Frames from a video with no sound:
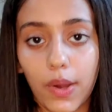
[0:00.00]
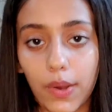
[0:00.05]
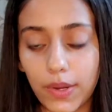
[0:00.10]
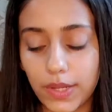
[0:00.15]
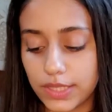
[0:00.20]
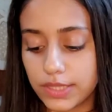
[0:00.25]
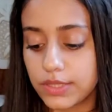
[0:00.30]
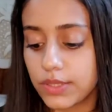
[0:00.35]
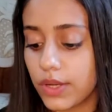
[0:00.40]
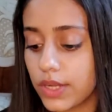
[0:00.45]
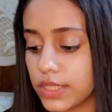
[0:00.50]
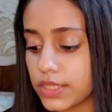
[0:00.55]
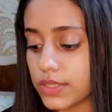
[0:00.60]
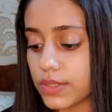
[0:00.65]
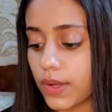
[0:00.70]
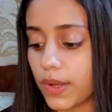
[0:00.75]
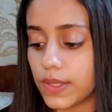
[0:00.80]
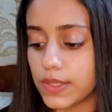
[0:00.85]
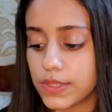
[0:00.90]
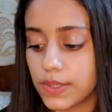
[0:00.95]

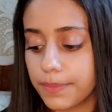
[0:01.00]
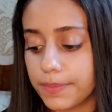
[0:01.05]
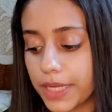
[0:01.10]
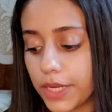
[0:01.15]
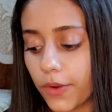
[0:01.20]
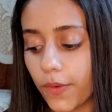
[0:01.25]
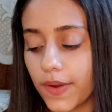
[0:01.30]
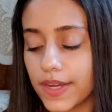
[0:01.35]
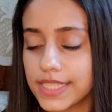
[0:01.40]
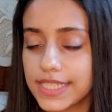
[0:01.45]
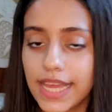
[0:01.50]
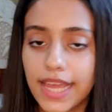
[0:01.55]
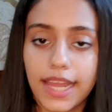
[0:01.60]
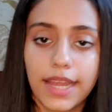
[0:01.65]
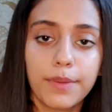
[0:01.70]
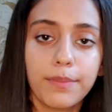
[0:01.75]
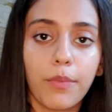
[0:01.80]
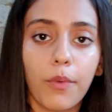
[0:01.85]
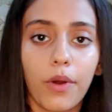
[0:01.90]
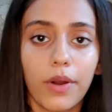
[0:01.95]
Also, because I
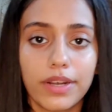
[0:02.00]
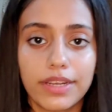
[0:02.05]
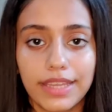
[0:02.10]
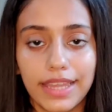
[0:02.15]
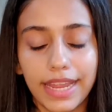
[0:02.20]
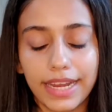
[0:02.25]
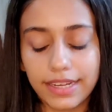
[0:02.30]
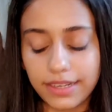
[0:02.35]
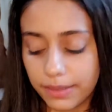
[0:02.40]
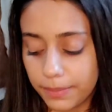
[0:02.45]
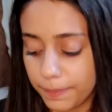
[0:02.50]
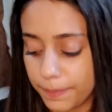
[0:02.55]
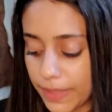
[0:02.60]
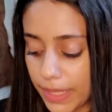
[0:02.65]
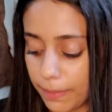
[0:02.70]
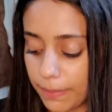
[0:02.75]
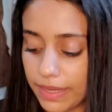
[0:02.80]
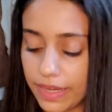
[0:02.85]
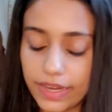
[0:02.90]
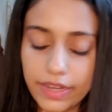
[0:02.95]
had bought like
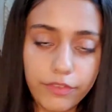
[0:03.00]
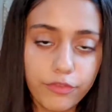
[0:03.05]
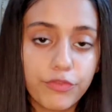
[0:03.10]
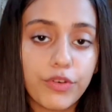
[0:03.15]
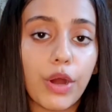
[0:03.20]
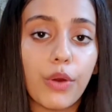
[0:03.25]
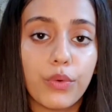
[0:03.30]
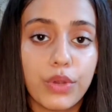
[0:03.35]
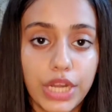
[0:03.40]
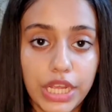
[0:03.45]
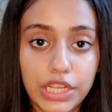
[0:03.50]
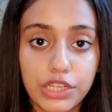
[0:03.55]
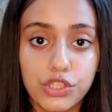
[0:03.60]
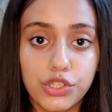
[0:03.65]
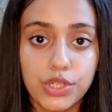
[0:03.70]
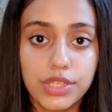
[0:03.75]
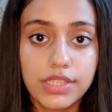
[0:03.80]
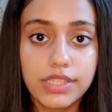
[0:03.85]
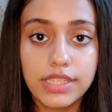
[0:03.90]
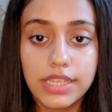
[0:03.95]
Maybelline
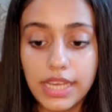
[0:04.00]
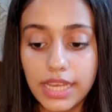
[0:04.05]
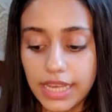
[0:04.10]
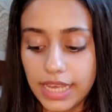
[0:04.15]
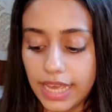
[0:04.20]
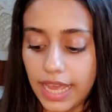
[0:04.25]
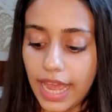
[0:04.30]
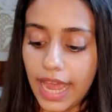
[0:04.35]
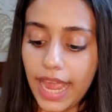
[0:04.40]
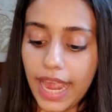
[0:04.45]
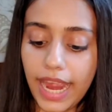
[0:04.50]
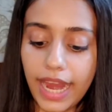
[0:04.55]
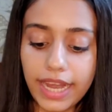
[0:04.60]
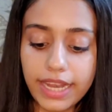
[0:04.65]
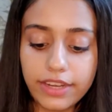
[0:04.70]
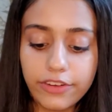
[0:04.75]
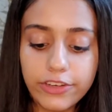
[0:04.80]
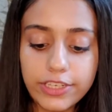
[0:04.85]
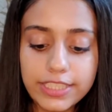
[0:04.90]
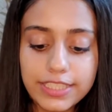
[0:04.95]
foundations, I
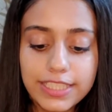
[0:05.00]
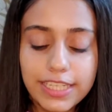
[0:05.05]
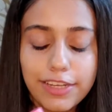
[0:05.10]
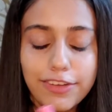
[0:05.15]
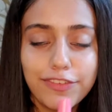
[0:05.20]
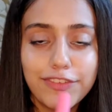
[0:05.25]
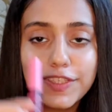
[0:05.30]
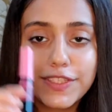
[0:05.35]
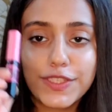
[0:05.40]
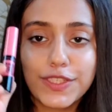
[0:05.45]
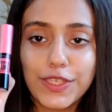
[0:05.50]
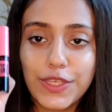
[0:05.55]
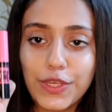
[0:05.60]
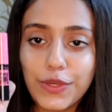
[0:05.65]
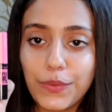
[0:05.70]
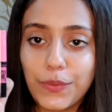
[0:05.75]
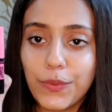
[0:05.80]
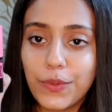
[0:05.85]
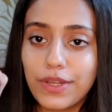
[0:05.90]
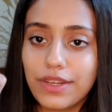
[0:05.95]
had received this
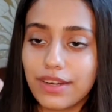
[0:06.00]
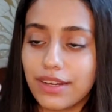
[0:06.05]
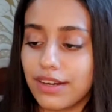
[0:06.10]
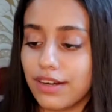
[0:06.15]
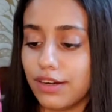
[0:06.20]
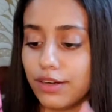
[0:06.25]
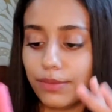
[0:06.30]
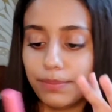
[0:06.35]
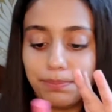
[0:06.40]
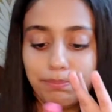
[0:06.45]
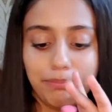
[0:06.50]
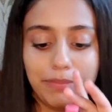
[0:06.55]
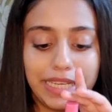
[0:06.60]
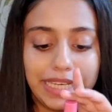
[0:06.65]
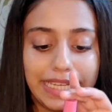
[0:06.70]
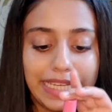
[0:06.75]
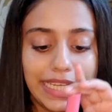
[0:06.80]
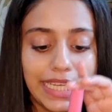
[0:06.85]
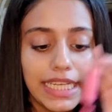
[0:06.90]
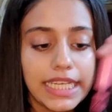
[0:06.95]
cute
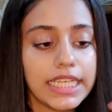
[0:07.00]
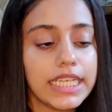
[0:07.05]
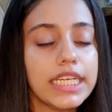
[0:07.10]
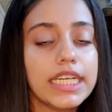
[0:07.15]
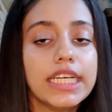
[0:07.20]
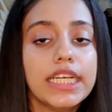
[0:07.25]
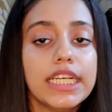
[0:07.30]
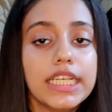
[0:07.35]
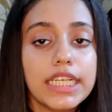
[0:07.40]
mini